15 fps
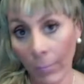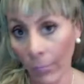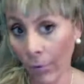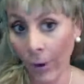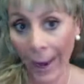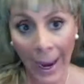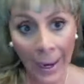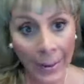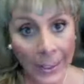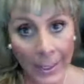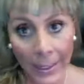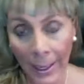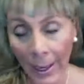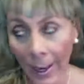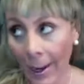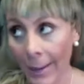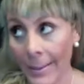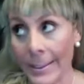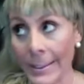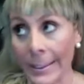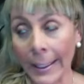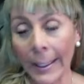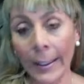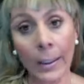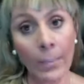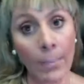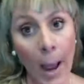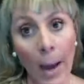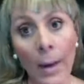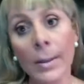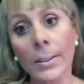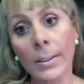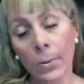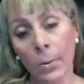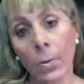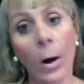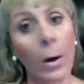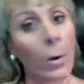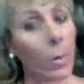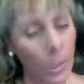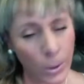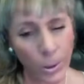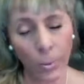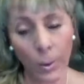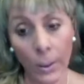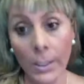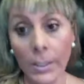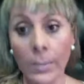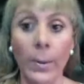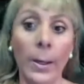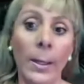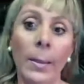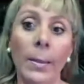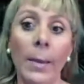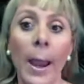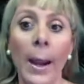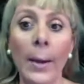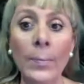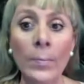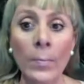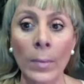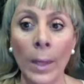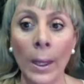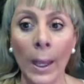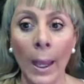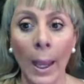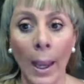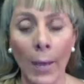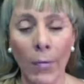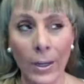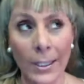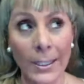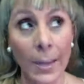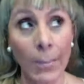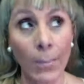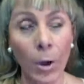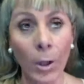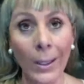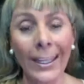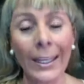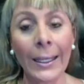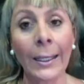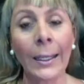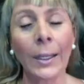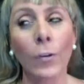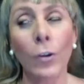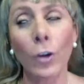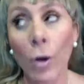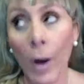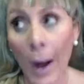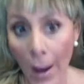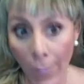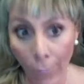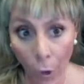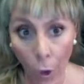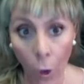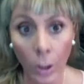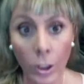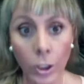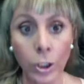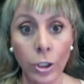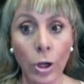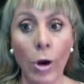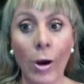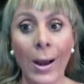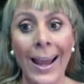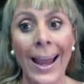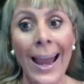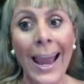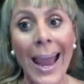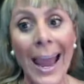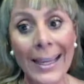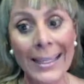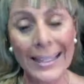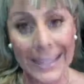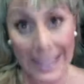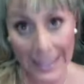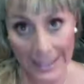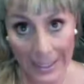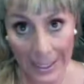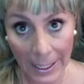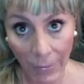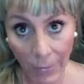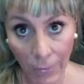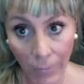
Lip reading: for any skin imbalance, work also with this meridian. For example, if you have also excessive